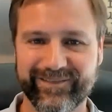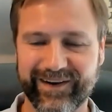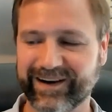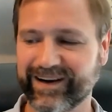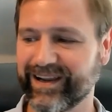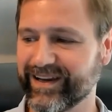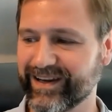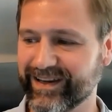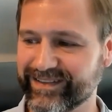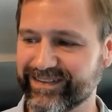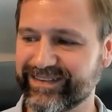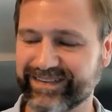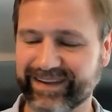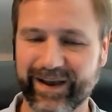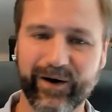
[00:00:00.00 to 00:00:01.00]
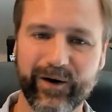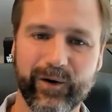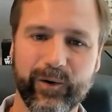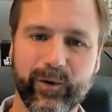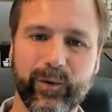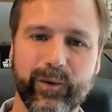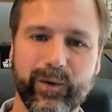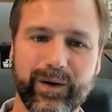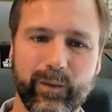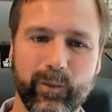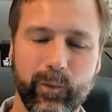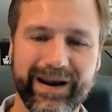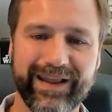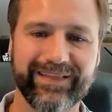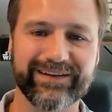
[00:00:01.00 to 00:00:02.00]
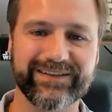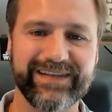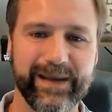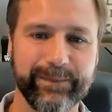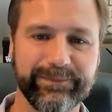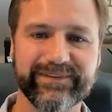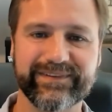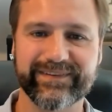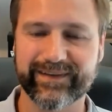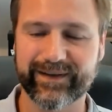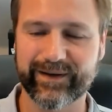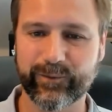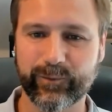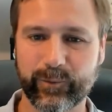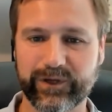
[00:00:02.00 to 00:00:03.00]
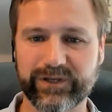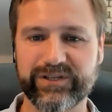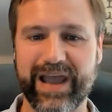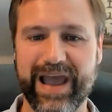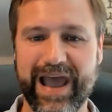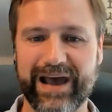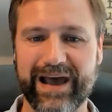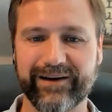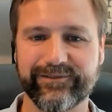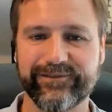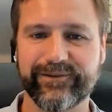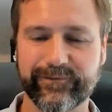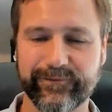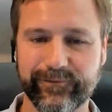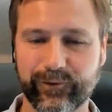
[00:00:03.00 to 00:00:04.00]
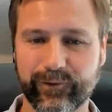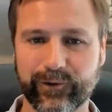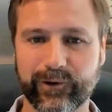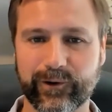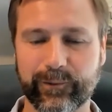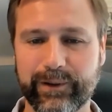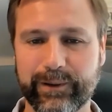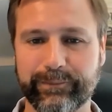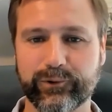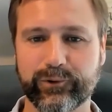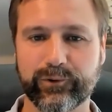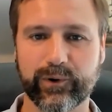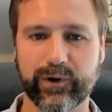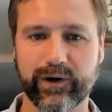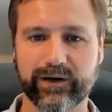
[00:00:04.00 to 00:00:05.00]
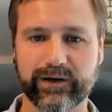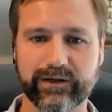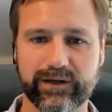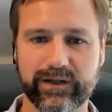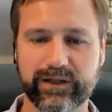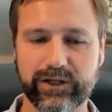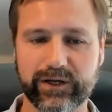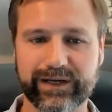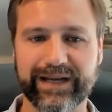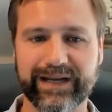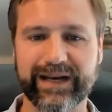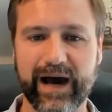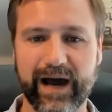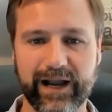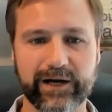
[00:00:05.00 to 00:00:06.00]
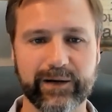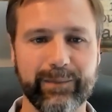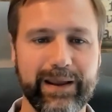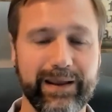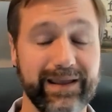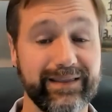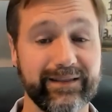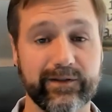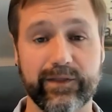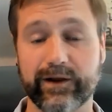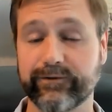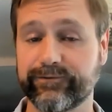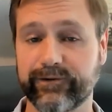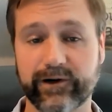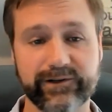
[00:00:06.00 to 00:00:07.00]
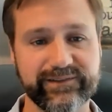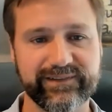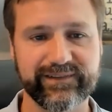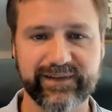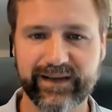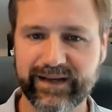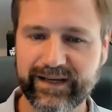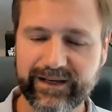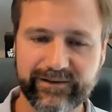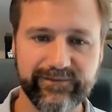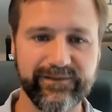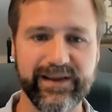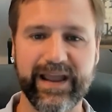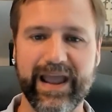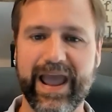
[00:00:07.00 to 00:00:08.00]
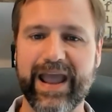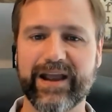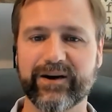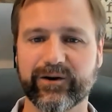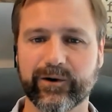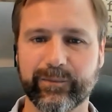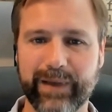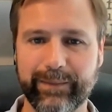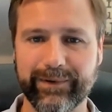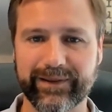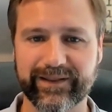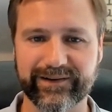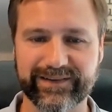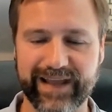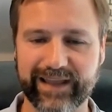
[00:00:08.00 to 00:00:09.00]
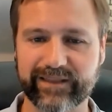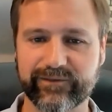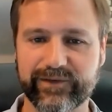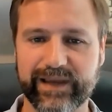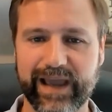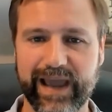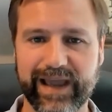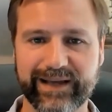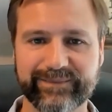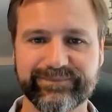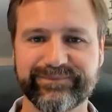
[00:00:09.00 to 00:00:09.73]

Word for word: Very good. So what other tips would you have for people who are looking to hire either their first V A or maybe their tenth V A?